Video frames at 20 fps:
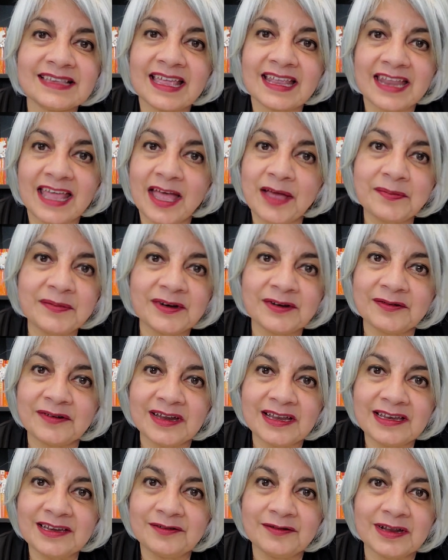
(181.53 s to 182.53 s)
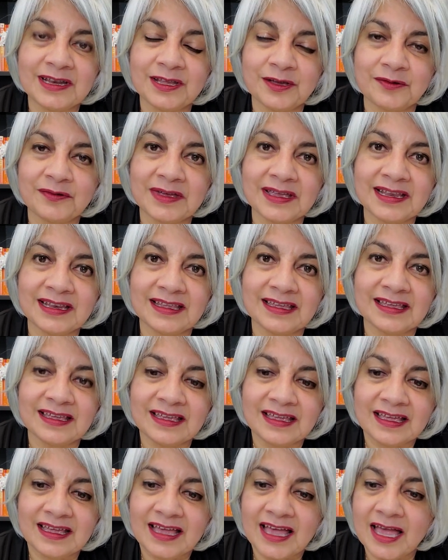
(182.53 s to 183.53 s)
can happen really, really quickly.
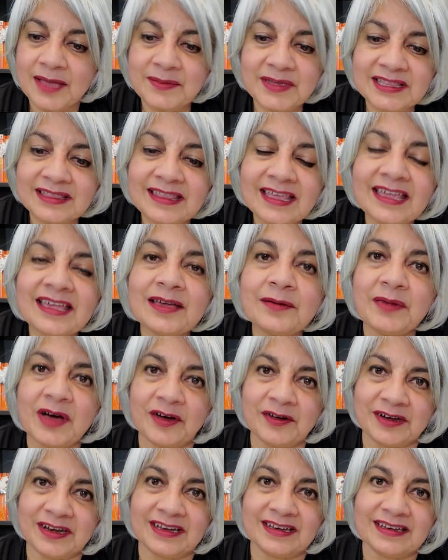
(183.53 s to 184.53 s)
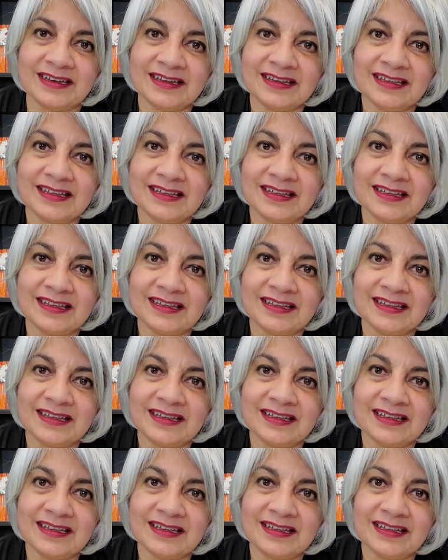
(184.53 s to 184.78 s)
I mean, think about it.